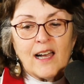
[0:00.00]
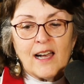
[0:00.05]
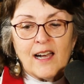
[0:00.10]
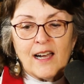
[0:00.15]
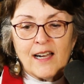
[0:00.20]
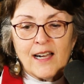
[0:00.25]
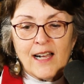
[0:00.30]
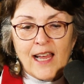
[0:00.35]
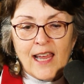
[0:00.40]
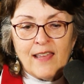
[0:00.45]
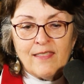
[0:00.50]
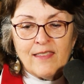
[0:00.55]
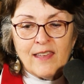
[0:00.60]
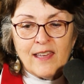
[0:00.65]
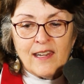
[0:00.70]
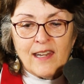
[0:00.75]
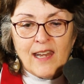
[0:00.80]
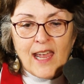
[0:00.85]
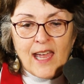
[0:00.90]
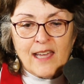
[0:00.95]
And
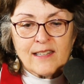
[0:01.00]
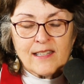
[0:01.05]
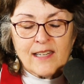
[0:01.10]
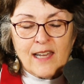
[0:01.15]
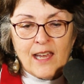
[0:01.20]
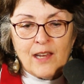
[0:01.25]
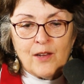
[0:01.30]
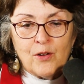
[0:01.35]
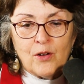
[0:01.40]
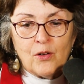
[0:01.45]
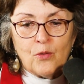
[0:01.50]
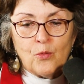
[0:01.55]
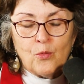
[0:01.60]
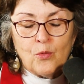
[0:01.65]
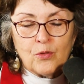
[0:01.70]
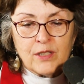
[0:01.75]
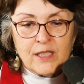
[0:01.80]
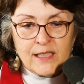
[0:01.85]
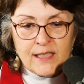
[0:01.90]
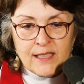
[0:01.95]
then as I
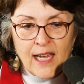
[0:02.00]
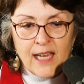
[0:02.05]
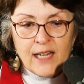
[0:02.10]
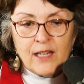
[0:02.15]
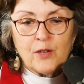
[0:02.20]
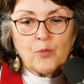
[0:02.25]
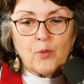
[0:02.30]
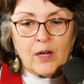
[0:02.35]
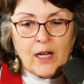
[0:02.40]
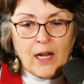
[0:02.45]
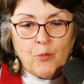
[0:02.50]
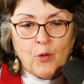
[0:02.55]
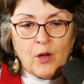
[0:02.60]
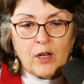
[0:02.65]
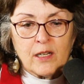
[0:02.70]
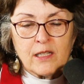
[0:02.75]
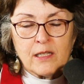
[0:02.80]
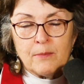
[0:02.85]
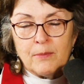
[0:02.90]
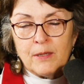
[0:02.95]
decided what I
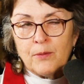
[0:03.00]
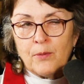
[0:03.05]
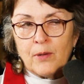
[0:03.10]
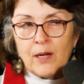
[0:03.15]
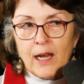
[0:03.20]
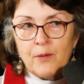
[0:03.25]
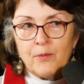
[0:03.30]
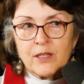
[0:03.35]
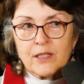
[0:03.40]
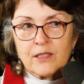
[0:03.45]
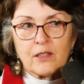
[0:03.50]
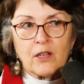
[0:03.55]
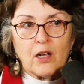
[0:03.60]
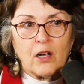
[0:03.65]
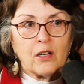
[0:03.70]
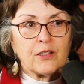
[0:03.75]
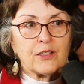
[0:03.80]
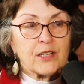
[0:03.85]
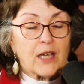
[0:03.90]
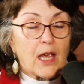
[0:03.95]
wanted to be when I went to
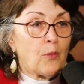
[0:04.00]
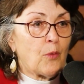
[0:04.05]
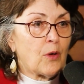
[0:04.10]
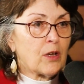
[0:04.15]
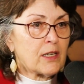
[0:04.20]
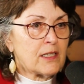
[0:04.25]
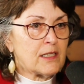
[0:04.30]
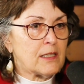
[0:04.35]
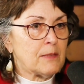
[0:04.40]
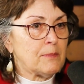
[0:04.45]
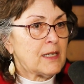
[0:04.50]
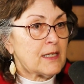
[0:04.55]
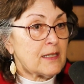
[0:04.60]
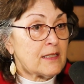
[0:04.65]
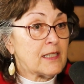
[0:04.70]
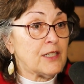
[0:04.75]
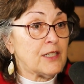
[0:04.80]
college, I wanted to be a